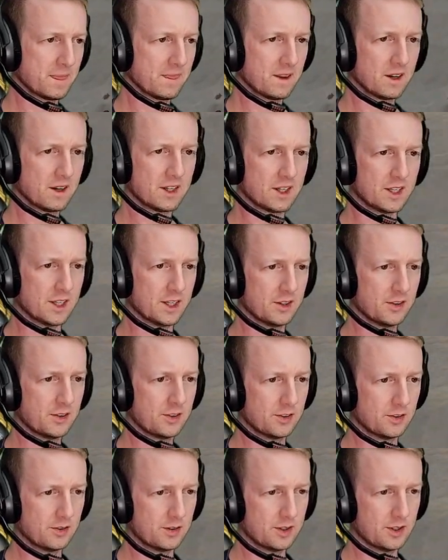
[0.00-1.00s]
Okay,
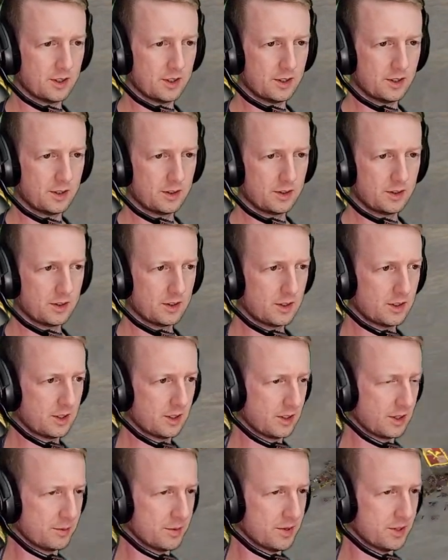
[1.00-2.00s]
so there,
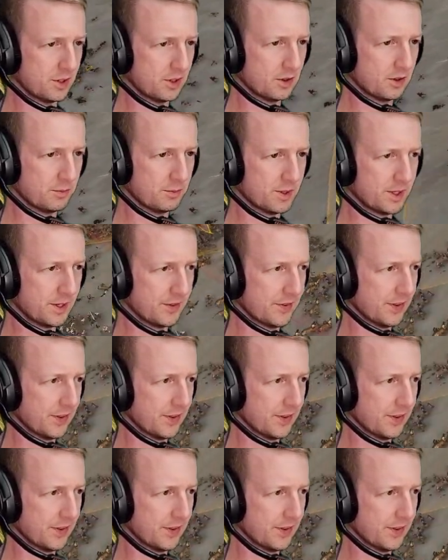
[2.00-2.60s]
get them into combat